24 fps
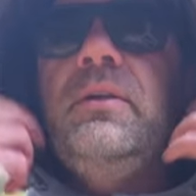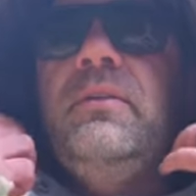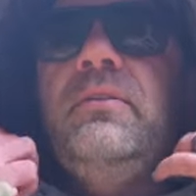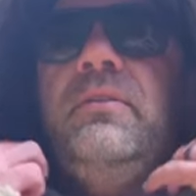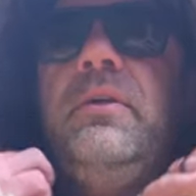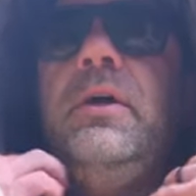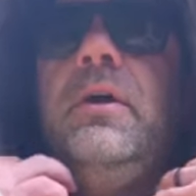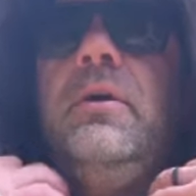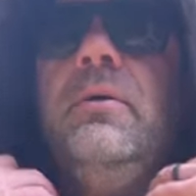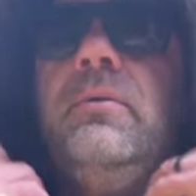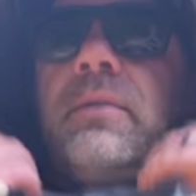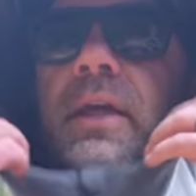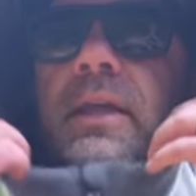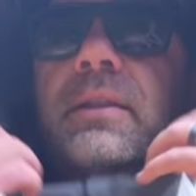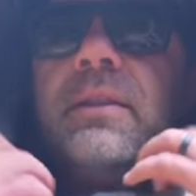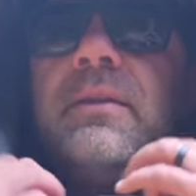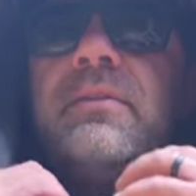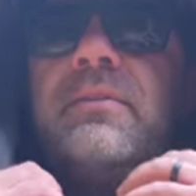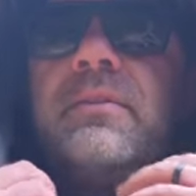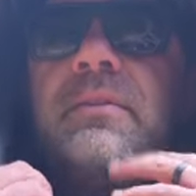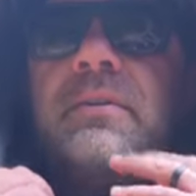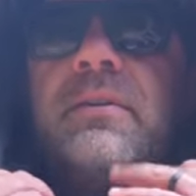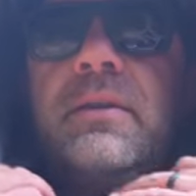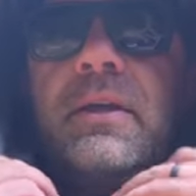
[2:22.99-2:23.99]
So they
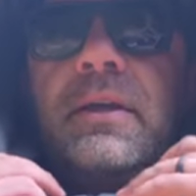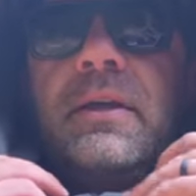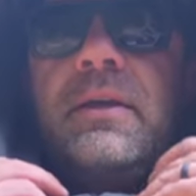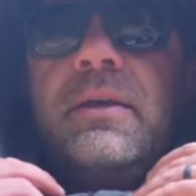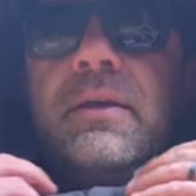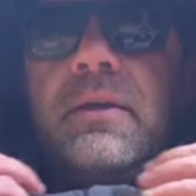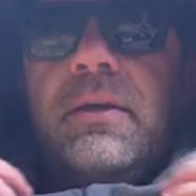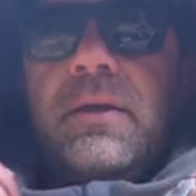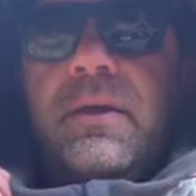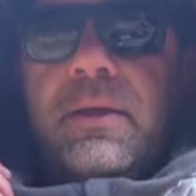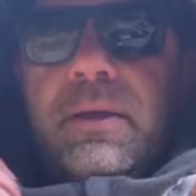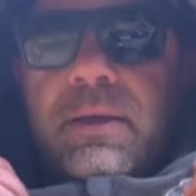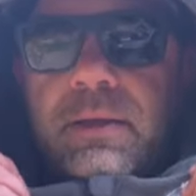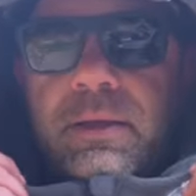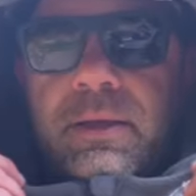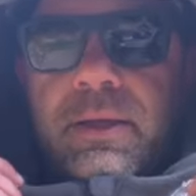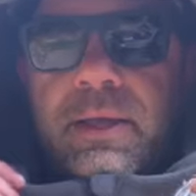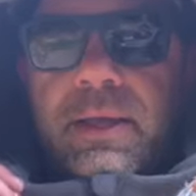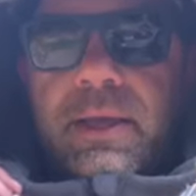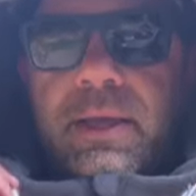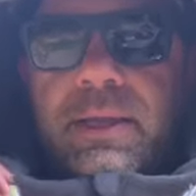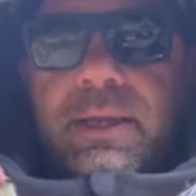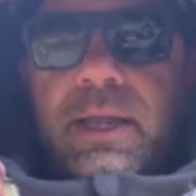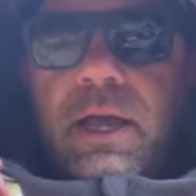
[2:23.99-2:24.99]
listened,
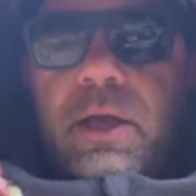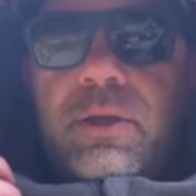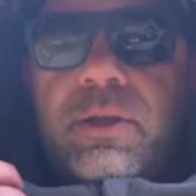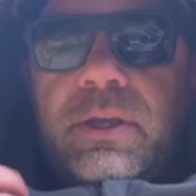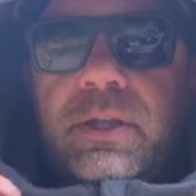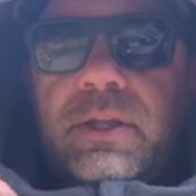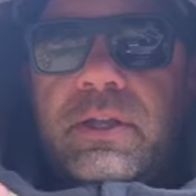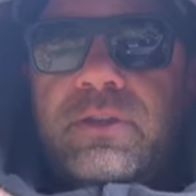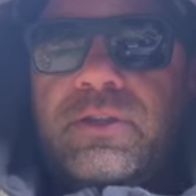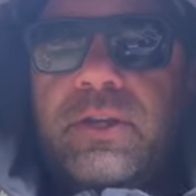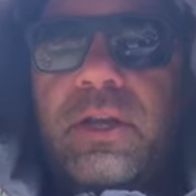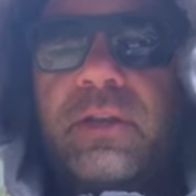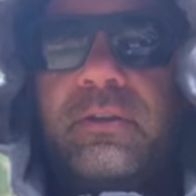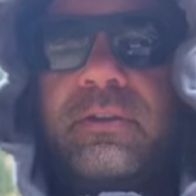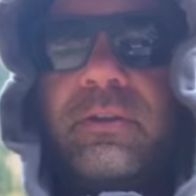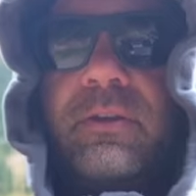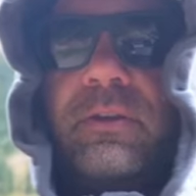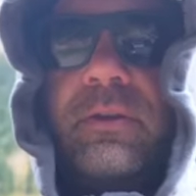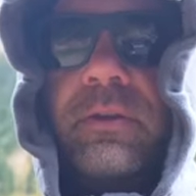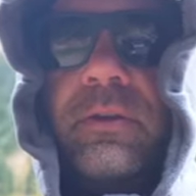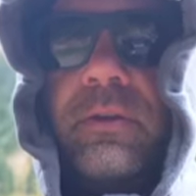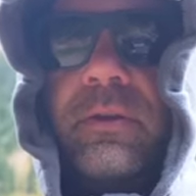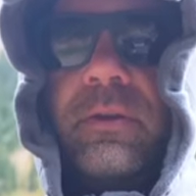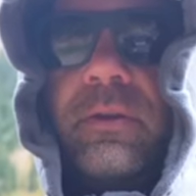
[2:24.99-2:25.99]
and now you can adjust
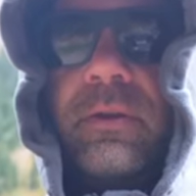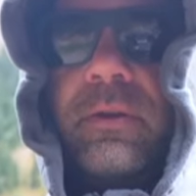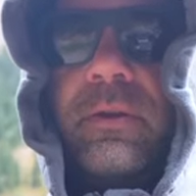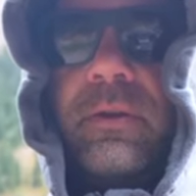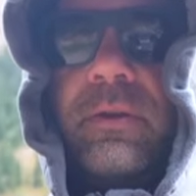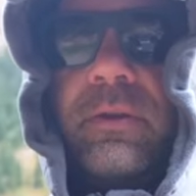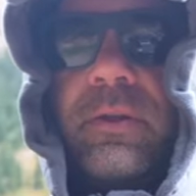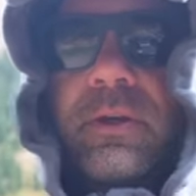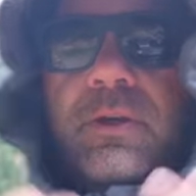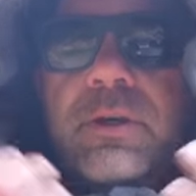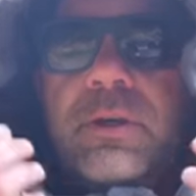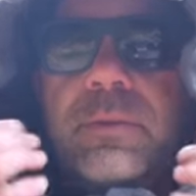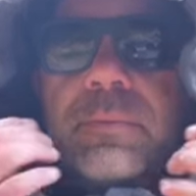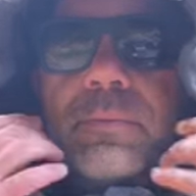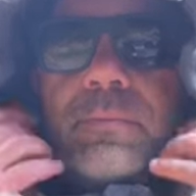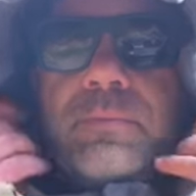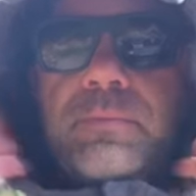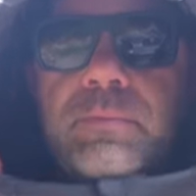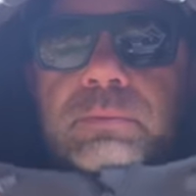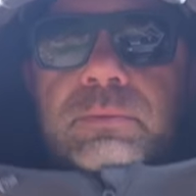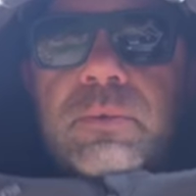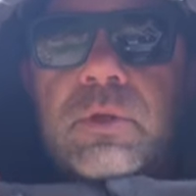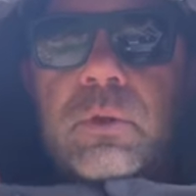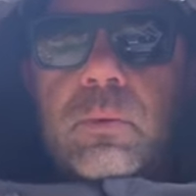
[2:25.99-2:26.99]
the hood,
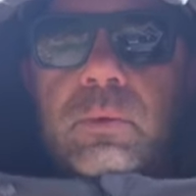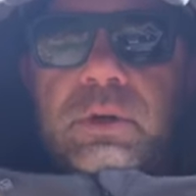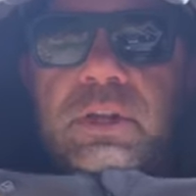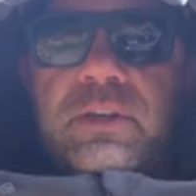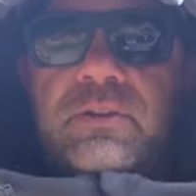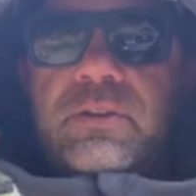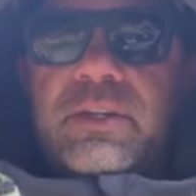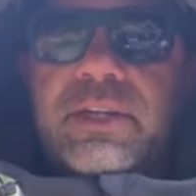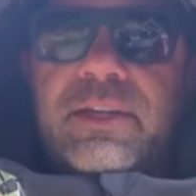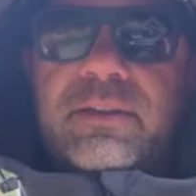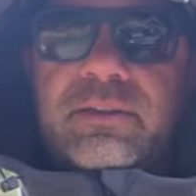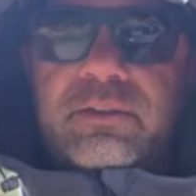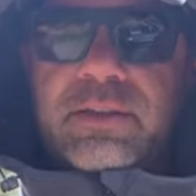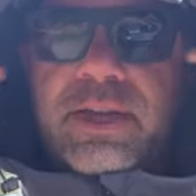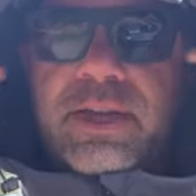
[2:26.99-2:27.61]
which is